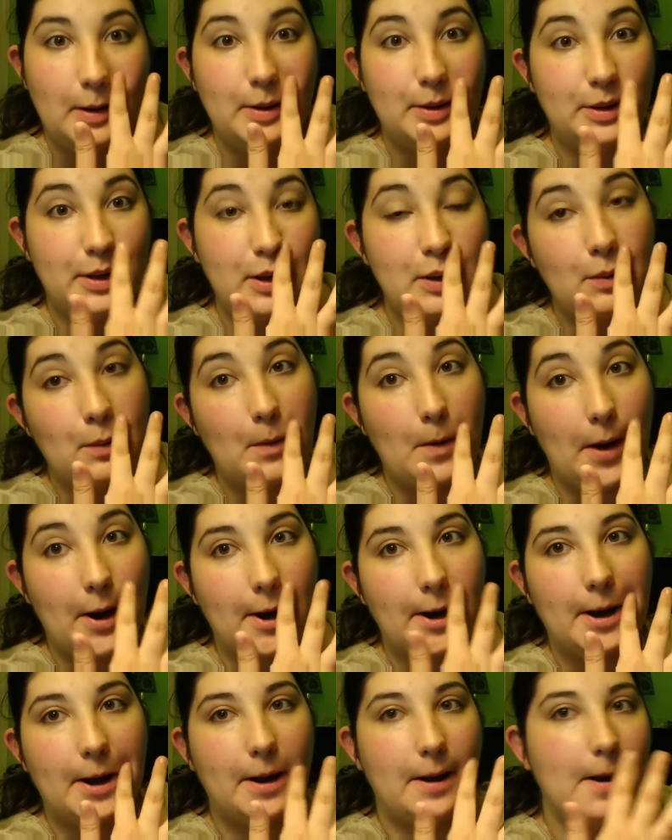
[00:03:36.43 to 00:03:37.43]
It didn't
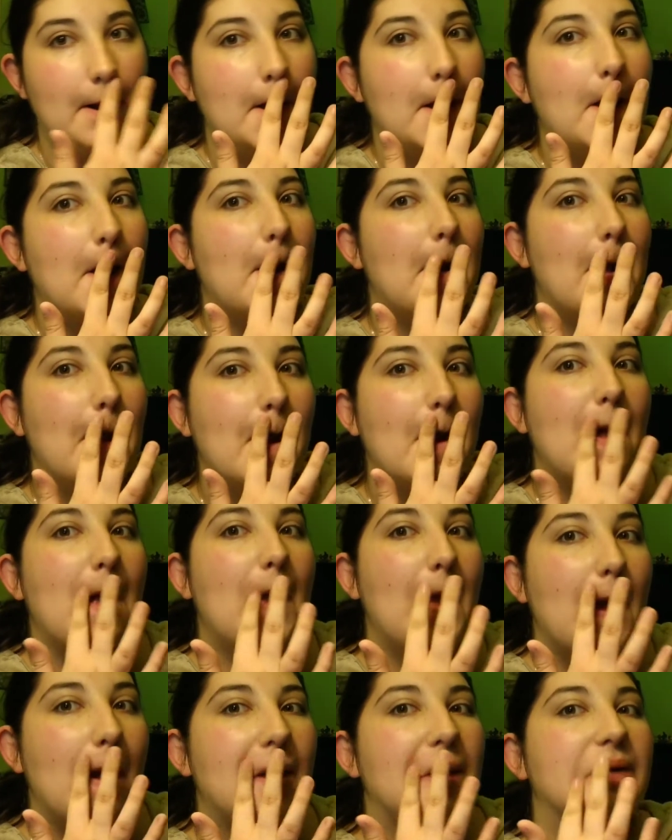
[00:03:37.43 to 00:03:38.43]
work
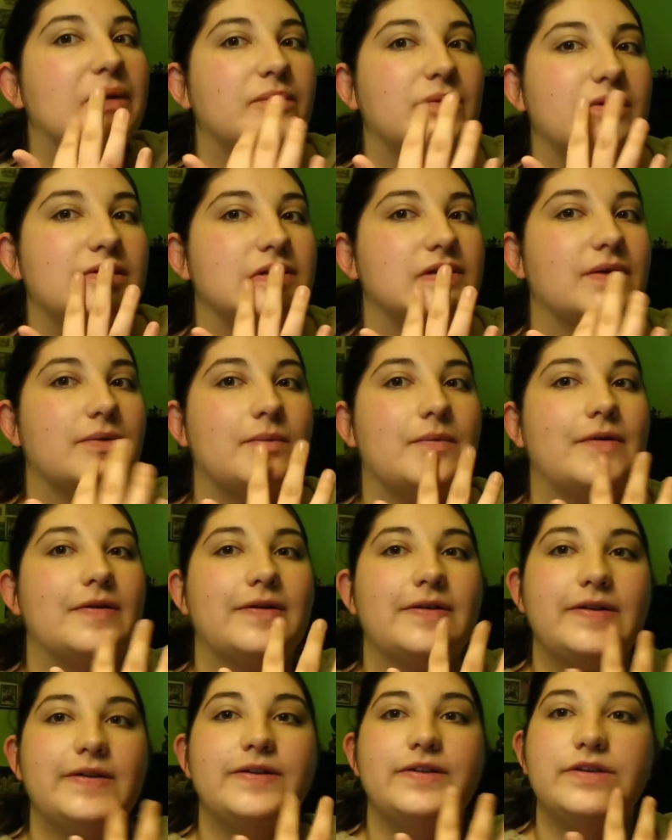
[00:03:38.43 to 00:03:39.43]
as well as I
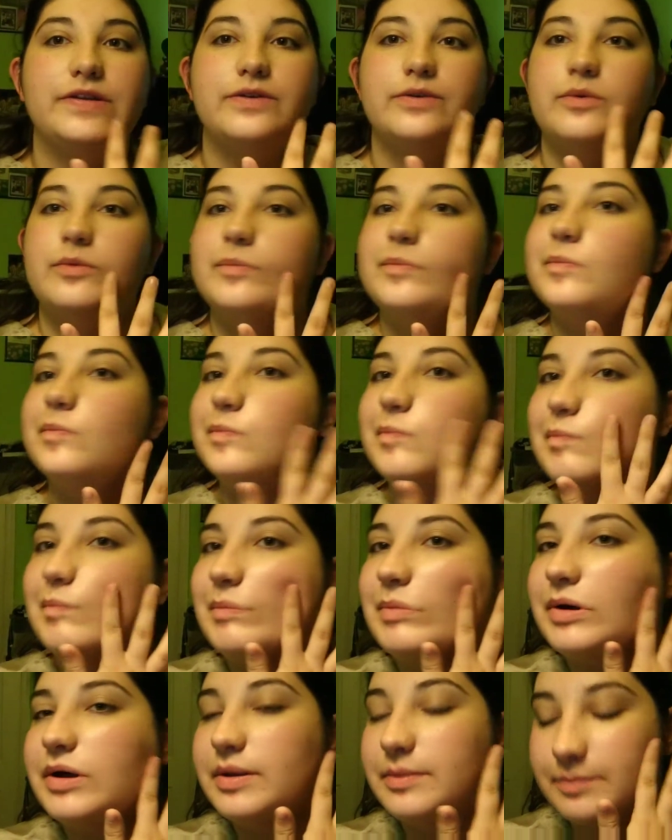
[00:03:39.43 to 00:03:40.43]
wanted it to,
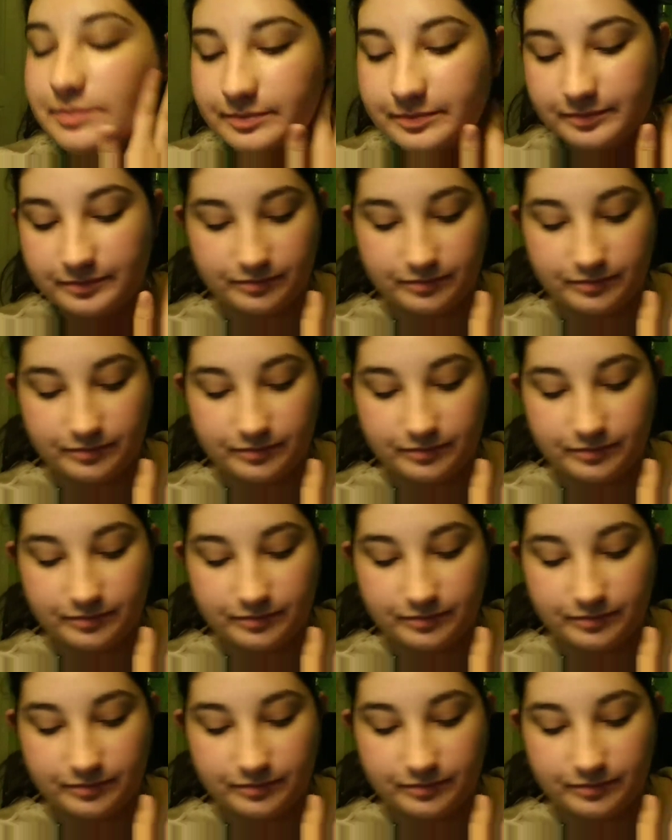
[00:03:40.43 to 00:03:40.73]
but